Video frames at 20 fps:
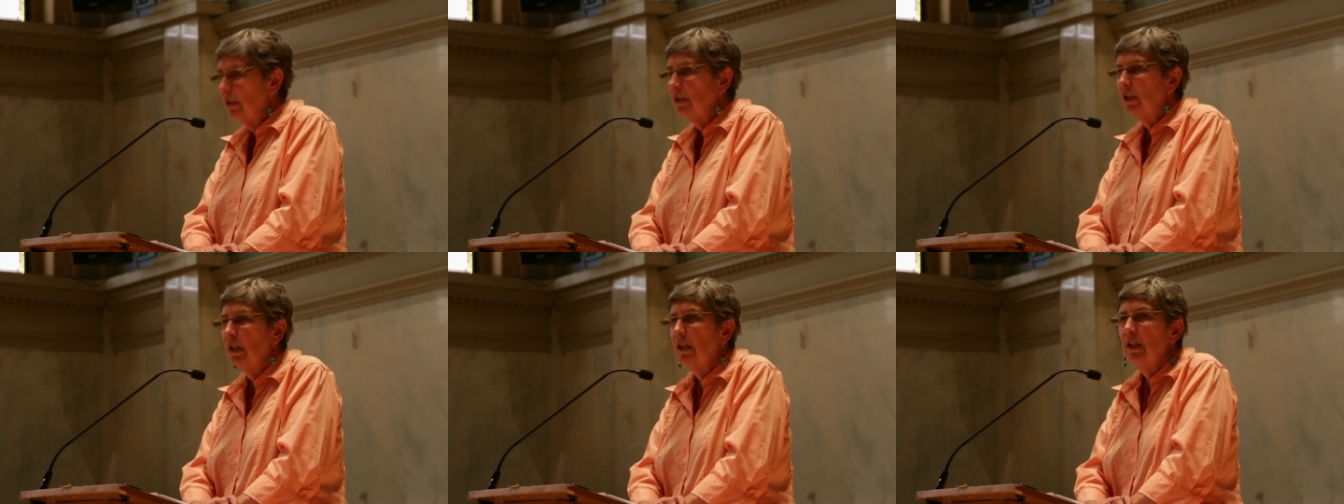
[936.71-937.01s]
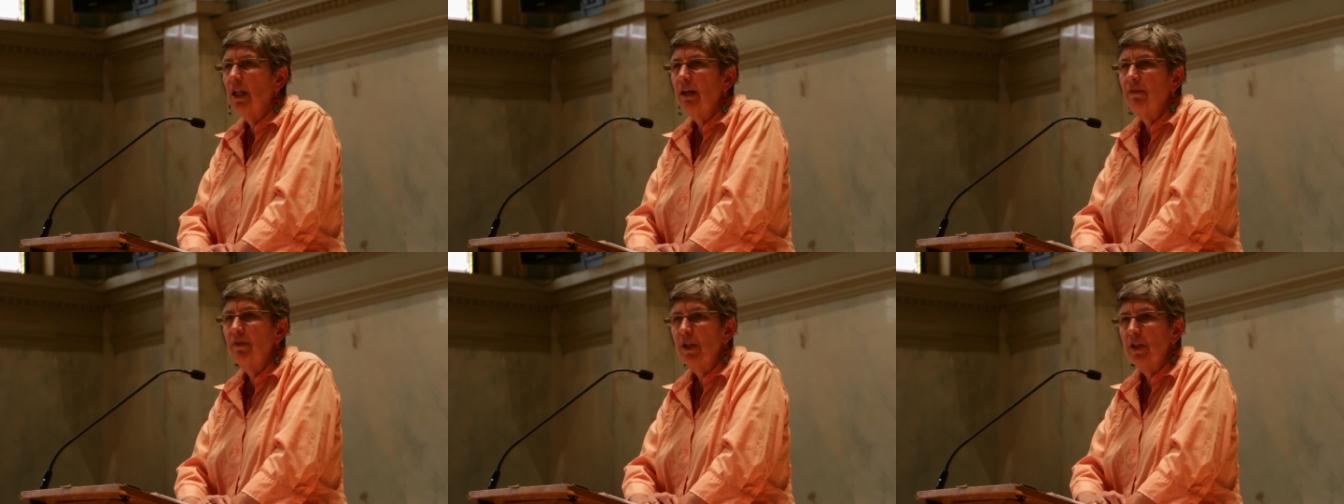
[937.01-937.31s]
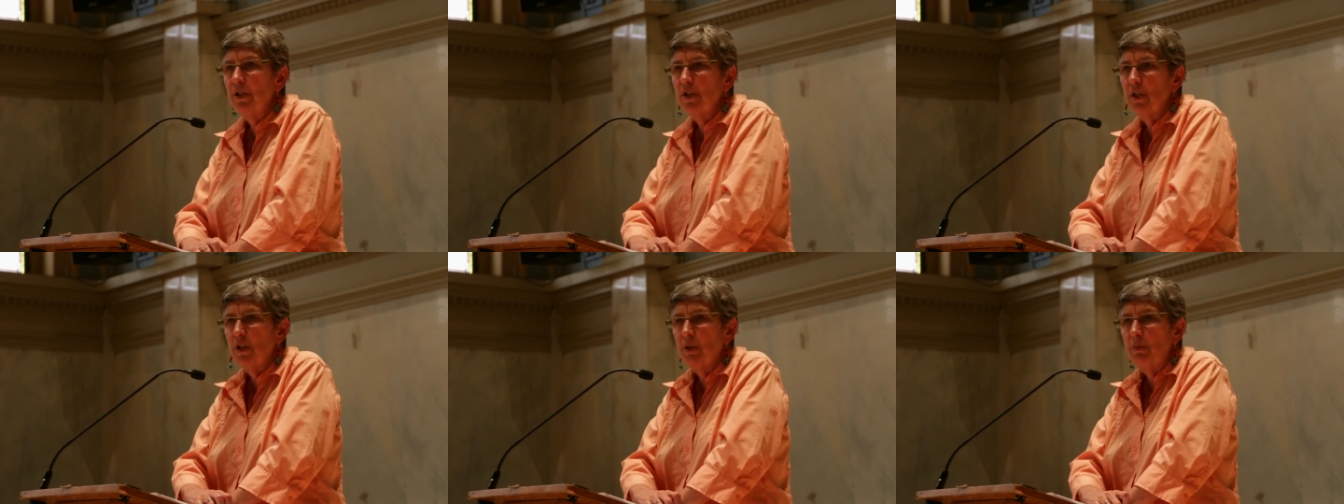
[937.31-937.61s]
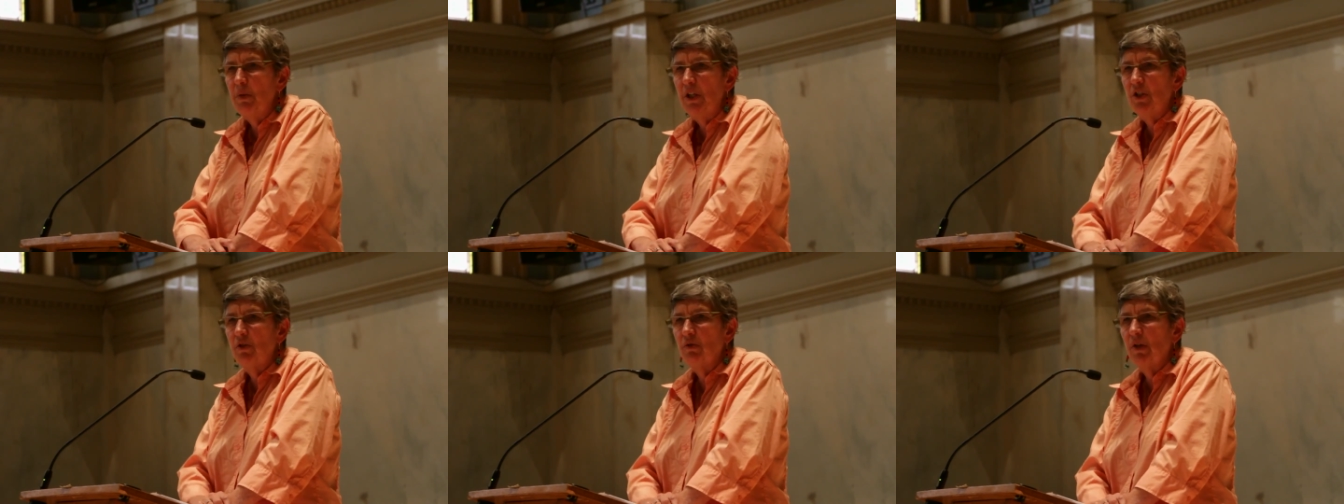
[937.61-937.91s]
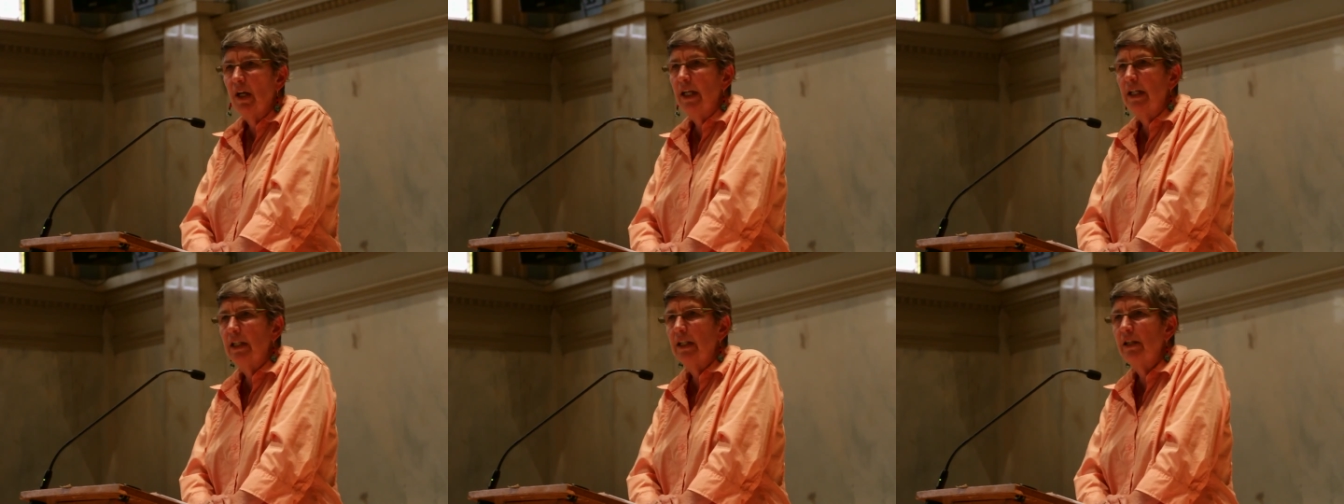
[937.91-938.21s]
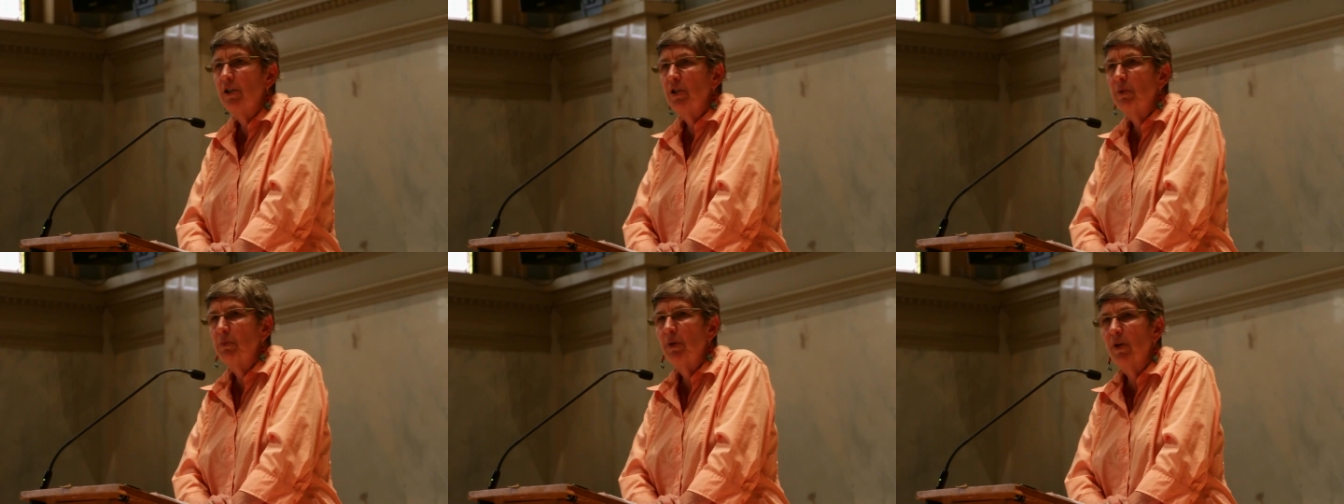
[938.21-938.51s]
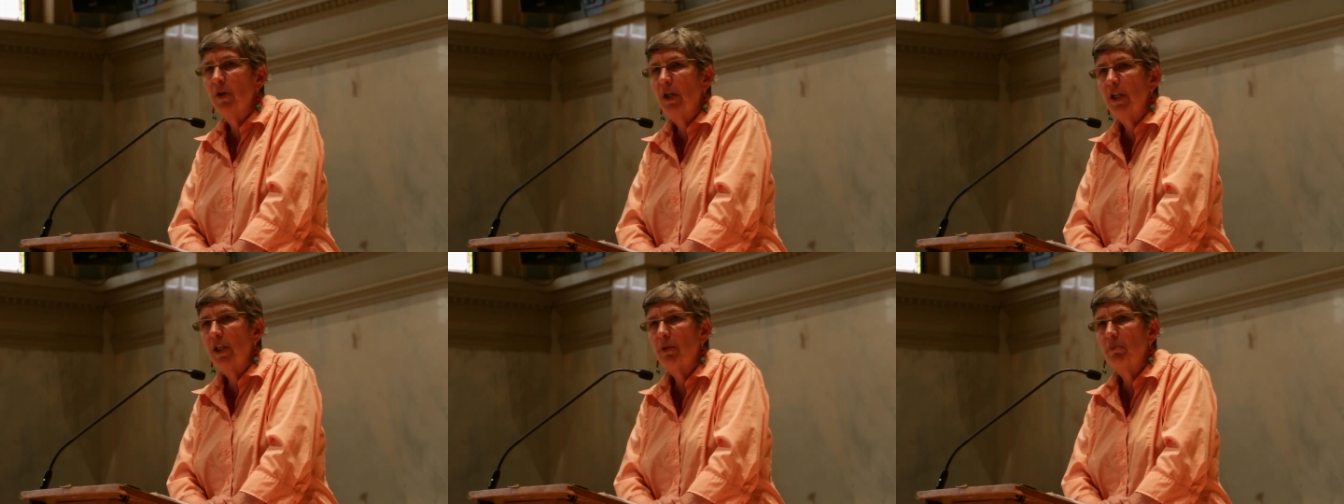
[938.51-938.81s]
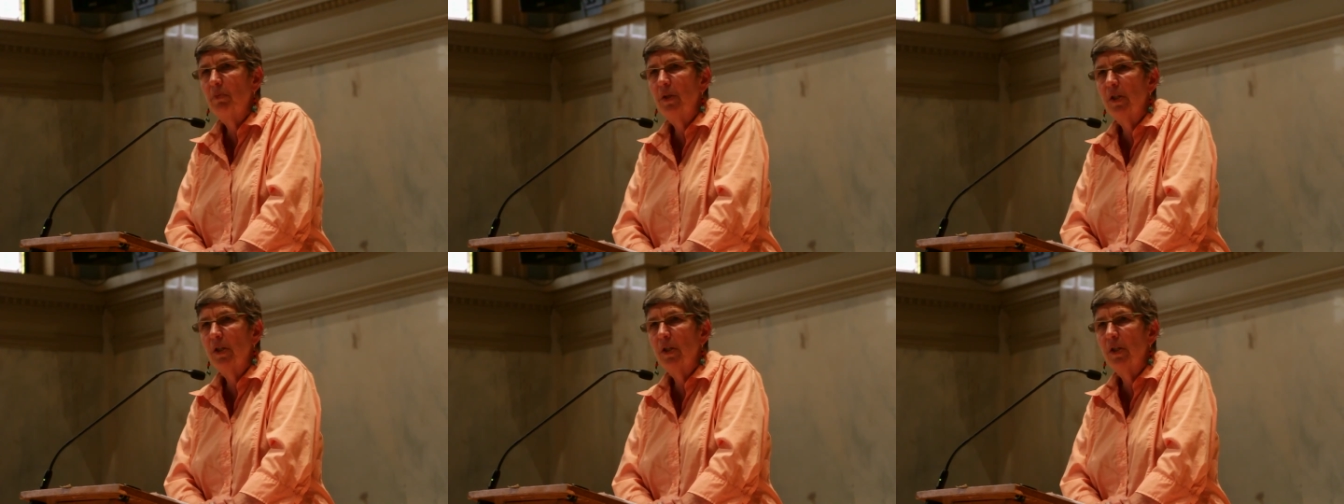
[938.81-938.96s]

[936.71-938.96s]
Jon Lovett is a speechwriter. He spoke at the